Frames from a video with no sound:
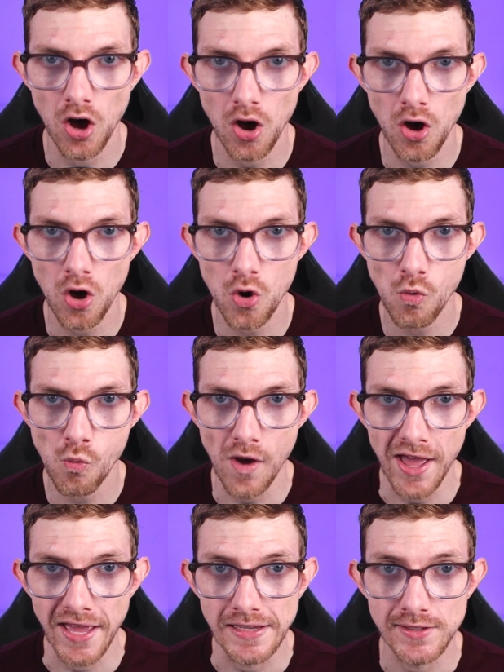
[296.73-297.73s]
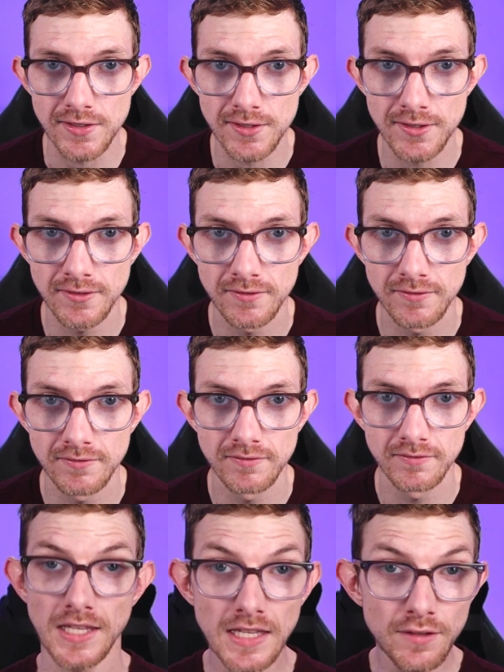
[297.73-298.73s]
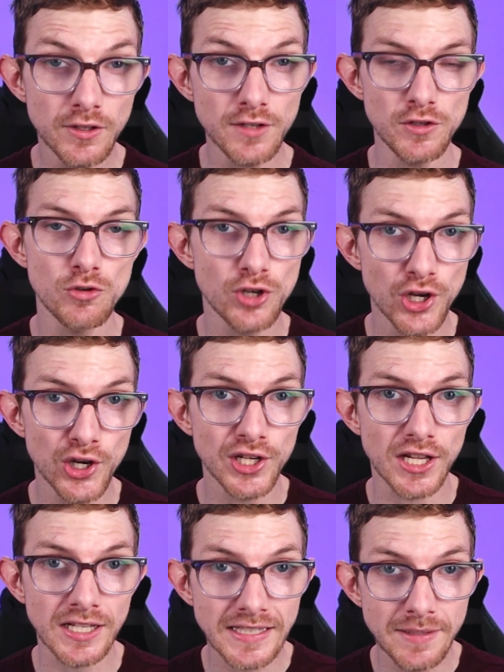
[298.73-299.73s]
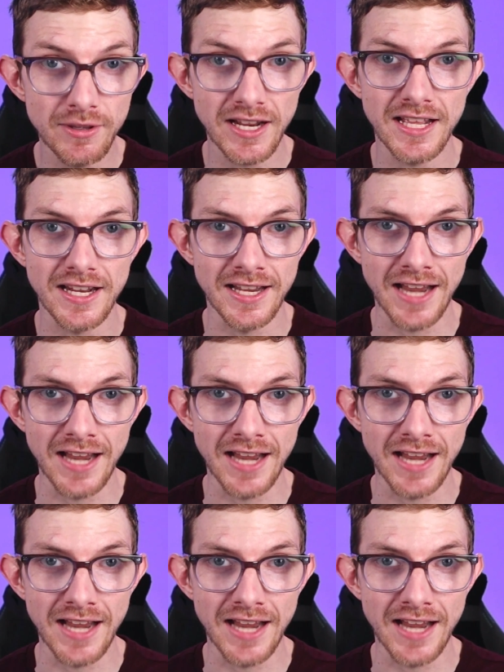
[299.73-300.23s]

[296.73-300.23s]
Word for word: Always. Even if you could eliminate